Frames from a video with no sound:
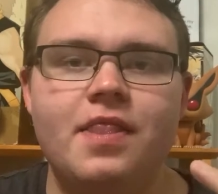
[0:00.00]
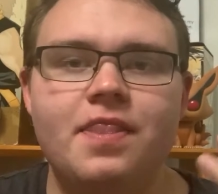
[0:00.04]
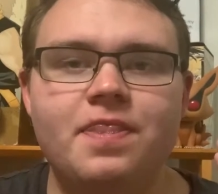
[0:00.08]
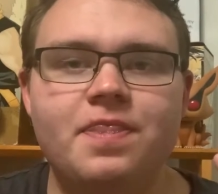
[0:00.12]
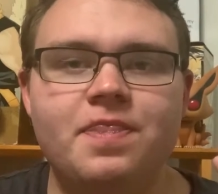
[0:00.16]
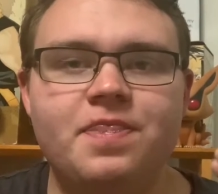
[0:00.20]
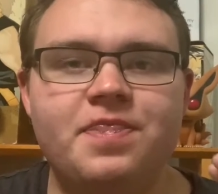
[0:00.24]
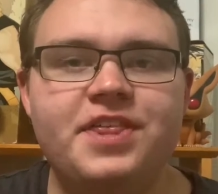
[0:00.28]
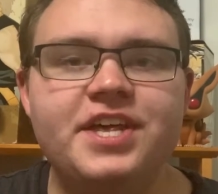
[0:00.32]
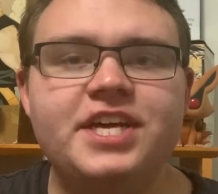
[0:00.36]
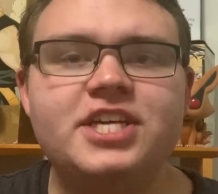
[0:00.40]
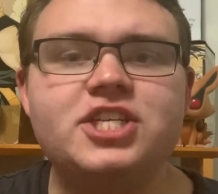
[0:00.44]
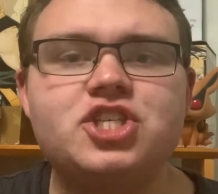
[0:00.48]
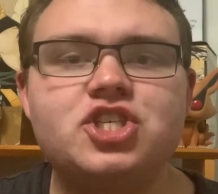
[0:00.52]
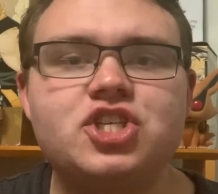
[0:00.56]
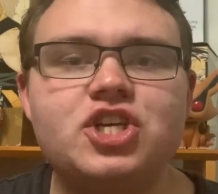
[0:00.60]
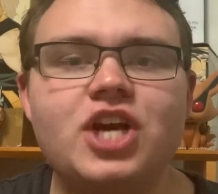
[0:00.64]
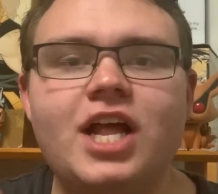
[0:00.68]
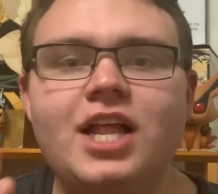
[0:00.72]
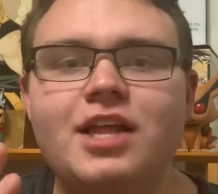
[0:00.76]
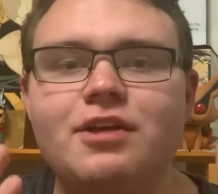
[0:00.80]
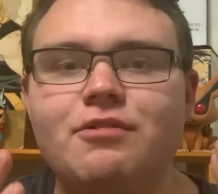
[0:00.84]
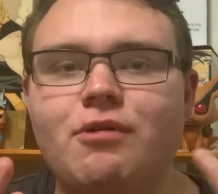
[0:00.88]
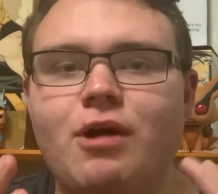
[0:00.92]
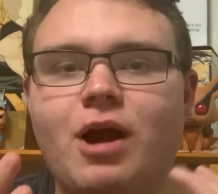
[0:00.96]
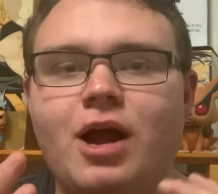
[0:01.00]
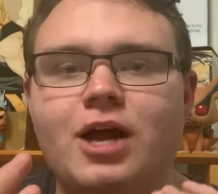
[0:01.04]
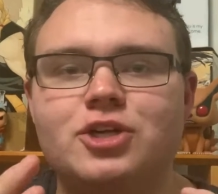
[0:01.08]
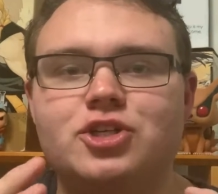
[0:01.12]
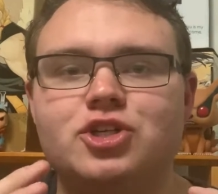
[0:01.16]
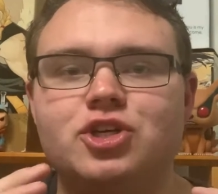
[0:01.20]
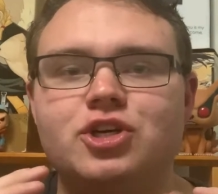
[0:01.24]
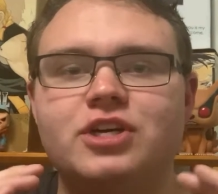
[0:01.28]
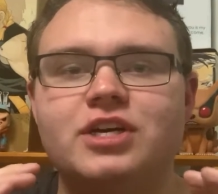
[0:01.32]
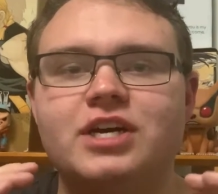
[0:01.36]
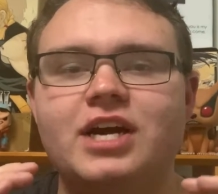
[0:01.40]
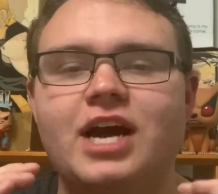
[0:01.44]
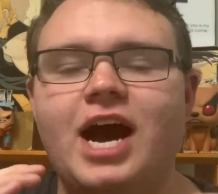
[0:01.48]
This Jolly
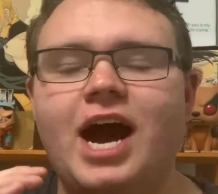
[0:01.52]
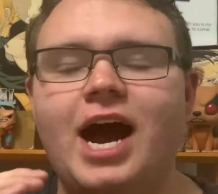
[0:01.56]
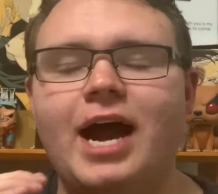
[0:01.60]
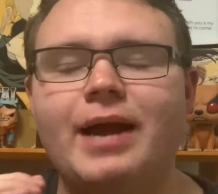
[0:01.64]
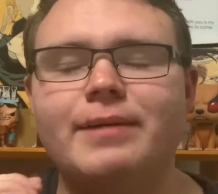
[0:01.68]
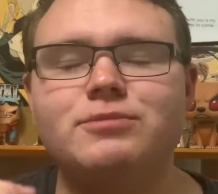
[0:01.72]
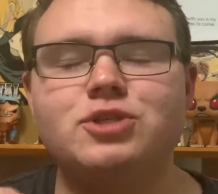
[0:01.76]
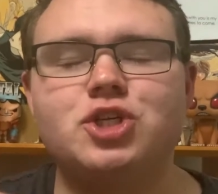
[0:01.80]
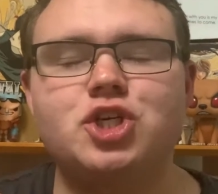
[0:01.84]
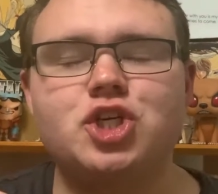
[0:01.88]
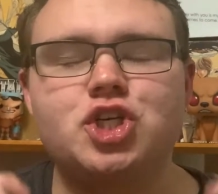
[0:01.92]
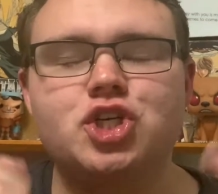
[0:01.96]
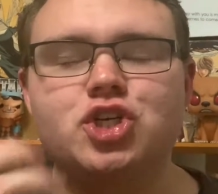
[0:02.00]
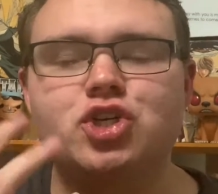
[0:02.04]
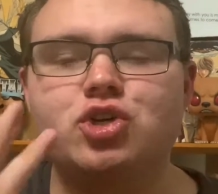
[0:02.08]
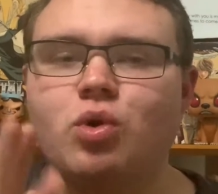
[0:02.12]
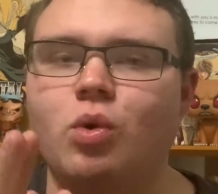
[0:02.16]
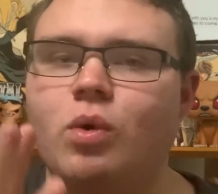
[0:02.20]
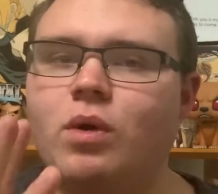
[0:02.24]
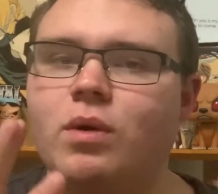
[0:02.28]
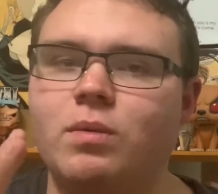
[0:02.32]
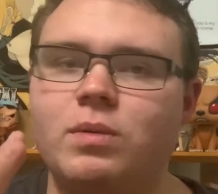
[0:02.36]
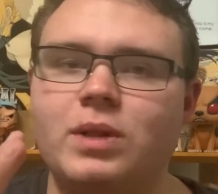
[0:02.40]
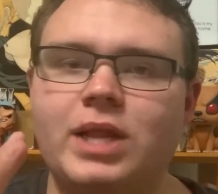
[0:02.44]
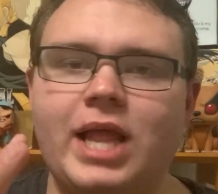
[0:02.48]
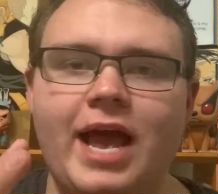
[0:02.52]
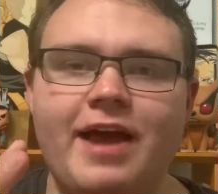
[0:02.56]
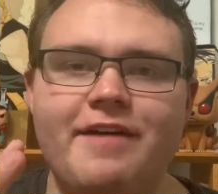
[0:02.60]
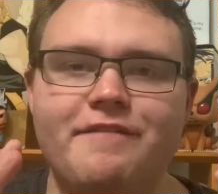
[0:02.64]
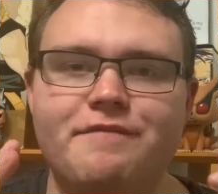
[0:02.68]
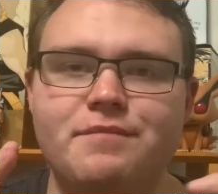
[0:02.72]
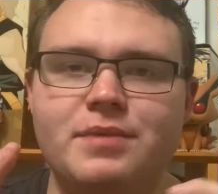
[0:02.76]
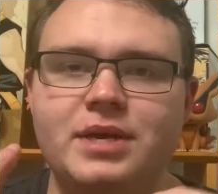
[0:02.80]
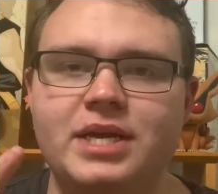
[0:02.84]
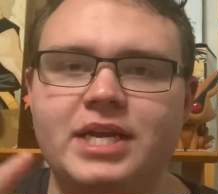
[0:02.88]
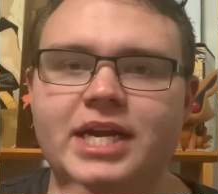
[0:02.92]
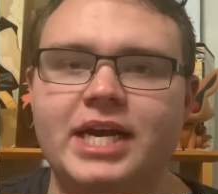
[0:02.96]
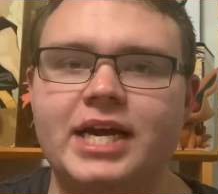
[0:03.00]
Roger, I'm sure, will have
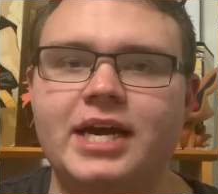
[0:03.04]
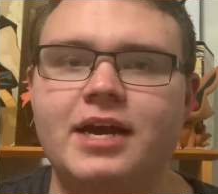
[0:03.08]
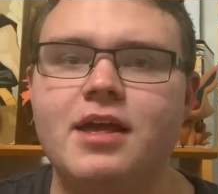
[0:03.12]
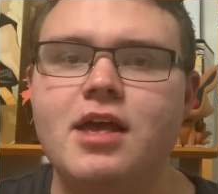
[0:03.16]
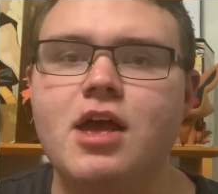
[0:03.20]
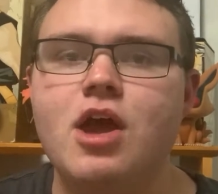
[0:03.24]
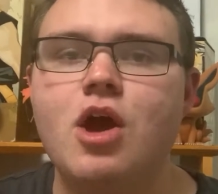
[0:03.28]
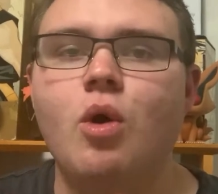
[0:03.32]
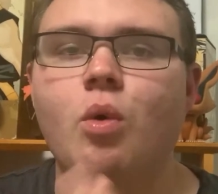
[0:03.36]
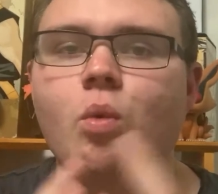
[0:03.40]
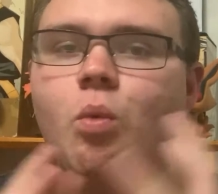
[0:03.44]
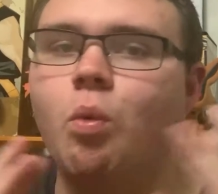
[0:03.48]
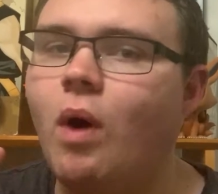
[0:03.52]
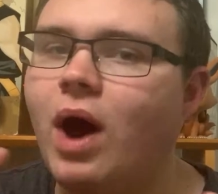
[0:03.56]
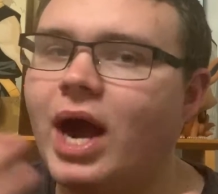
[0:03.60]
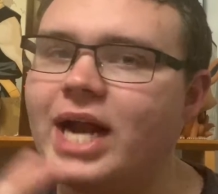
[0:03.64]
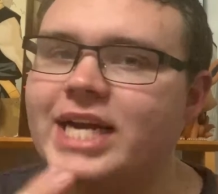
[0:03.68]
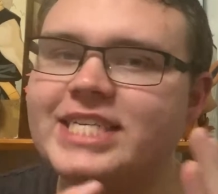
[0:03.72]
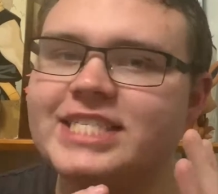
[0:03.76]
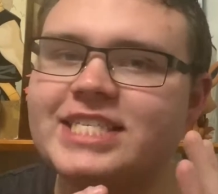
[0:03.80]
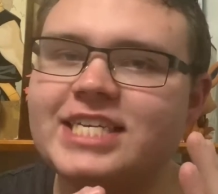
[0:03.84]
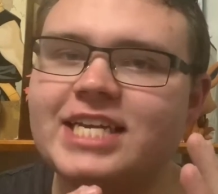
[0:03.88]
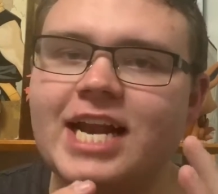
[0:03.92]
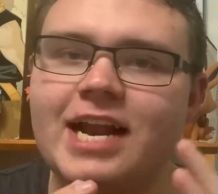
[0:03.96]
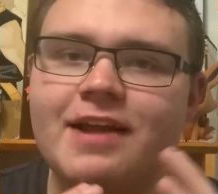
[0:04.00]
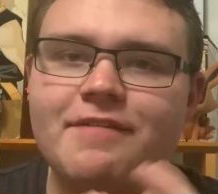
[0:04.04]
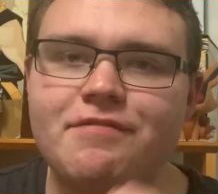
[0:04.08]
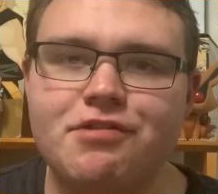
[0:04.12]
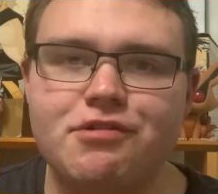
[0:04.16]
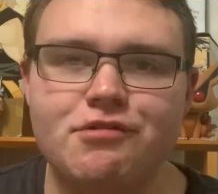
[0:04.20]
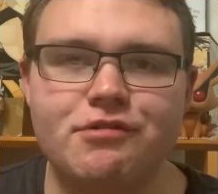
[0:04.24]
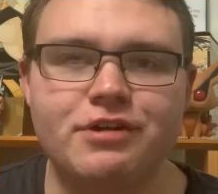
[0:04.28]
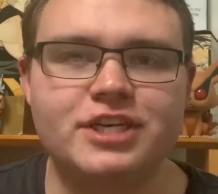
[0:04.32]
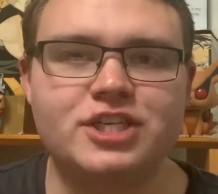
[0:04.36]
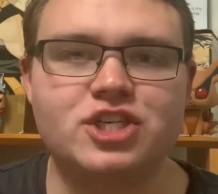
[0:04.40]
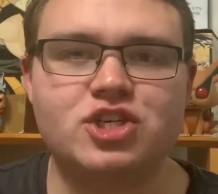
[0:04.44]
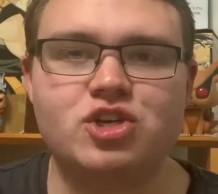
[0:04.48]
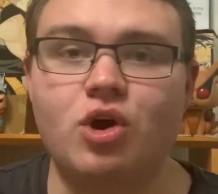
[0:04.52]
meaning. Why does it have
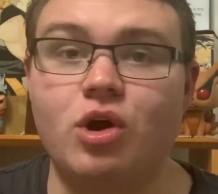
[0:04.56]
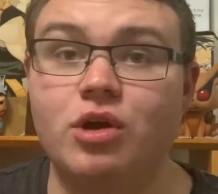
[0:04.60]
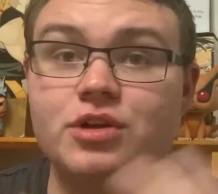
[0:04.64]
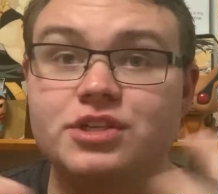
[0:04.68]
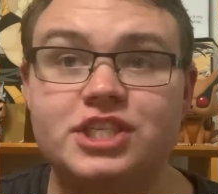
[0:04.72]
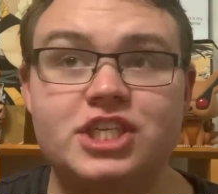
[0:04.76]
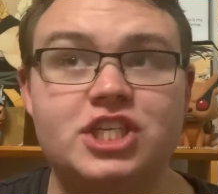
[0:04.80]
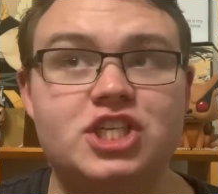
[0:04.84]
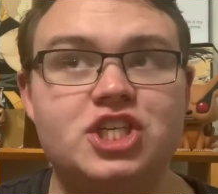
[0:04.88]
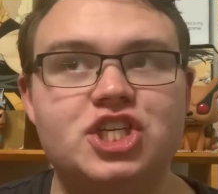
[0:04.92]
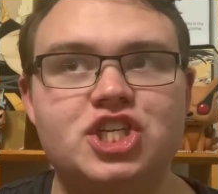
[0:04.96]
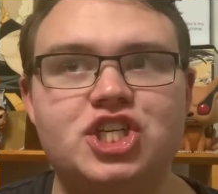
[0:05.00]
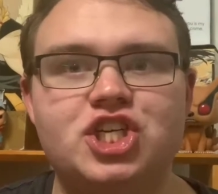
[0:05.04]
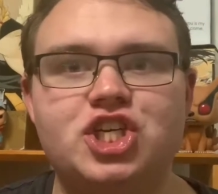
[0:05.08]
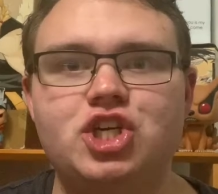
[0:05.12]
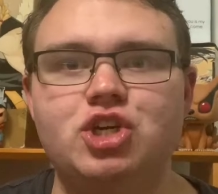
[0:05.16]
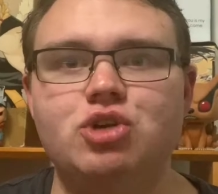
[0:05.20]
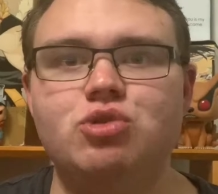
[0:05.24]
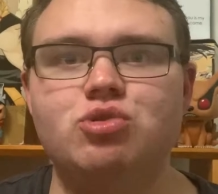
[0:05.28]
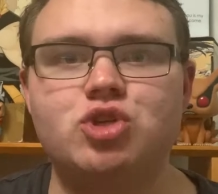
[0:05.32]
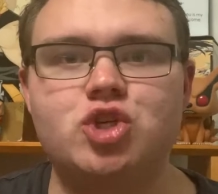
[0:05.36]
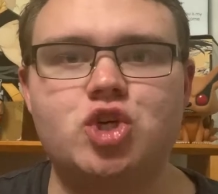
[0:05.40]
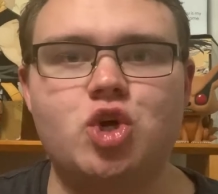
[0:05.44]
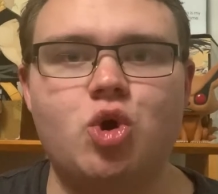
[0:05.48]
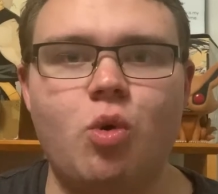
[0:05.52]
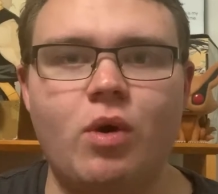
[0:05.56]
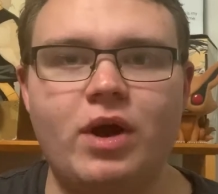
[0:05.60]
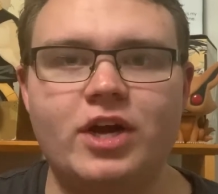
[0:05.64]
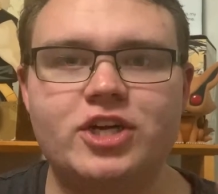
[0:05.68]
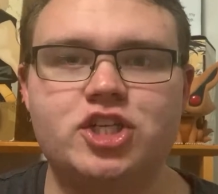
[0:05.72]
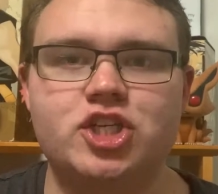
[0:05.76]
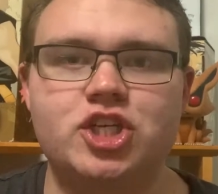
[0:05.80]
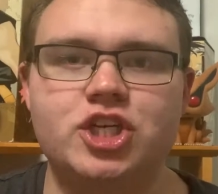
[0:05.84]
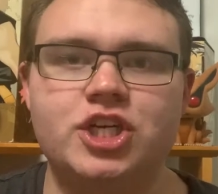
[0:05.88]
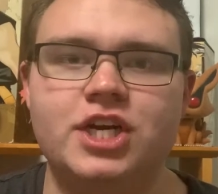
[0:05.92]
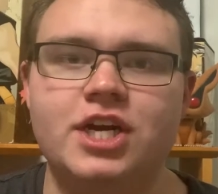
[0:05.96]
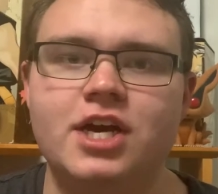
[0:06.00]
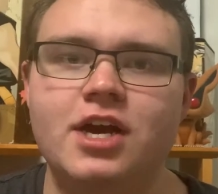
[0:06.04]
3 skulls? This is a huge
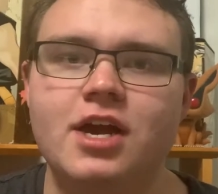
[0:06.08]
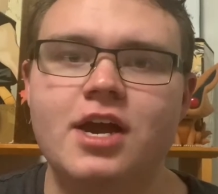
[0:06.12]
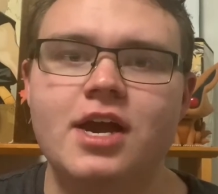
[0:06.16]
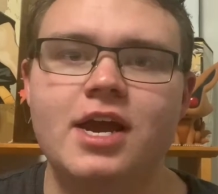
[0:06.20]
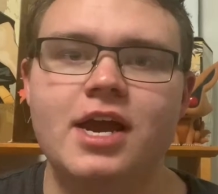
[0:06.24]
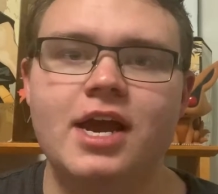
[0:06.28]
question.